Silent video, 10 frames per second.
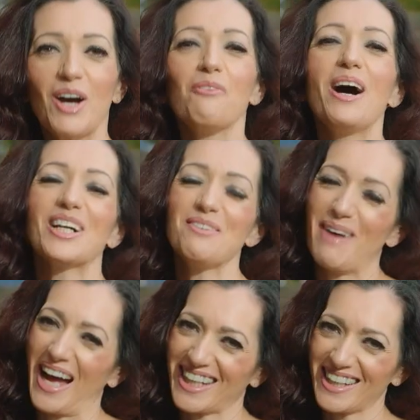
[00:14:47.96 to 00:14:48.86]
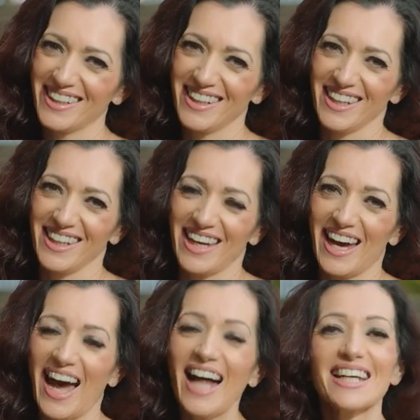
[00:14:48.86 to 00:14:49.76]
Welcome back.
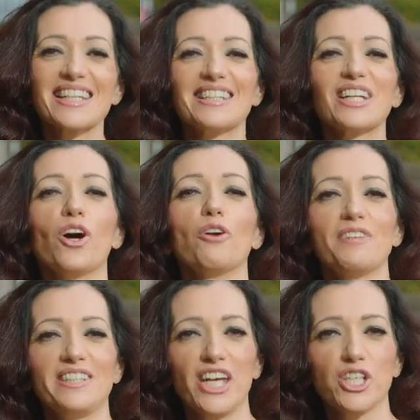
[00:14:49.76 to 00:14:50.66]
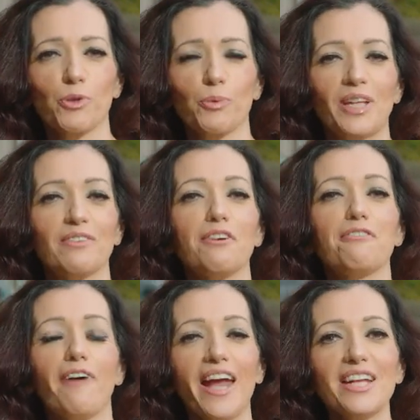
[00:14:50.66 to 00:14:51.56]
Alex is in conversation with one of the
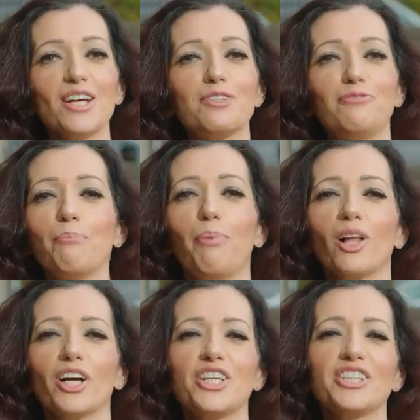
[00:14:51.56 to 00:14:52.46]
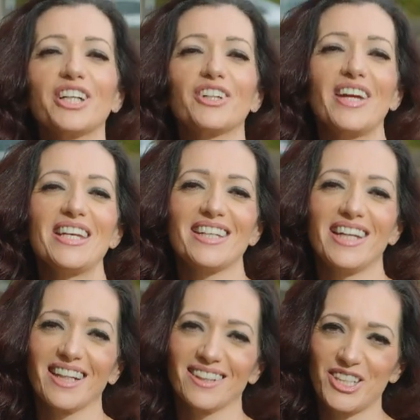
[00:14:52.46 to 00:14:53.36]
finest footballers to grace an
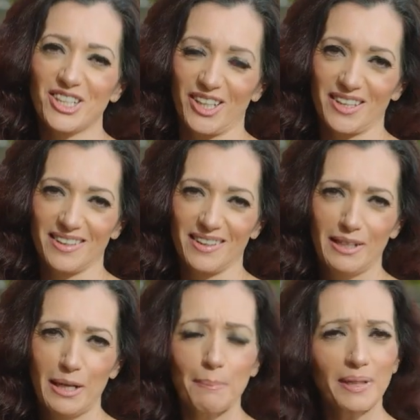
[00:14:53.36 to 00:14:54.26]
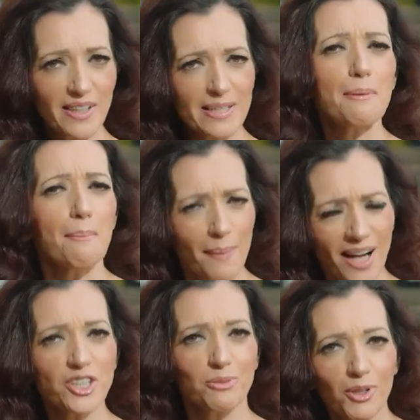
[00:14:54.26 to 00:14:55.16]
England shirt. But there's
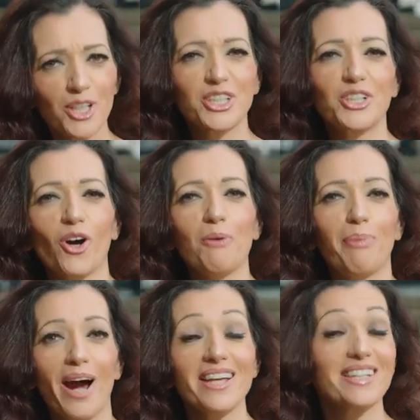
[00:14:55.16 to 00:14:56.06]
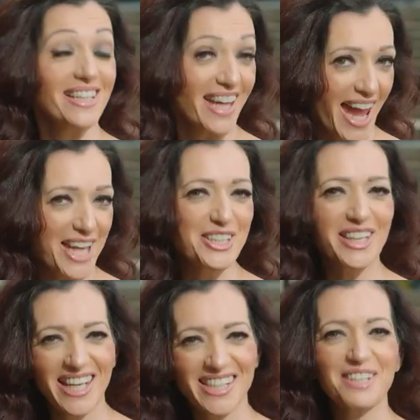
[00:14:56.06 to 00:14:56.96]
much more to John Barnes than
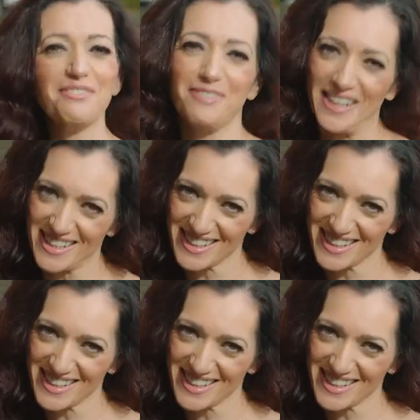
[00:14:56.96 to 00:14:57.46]
educated feet.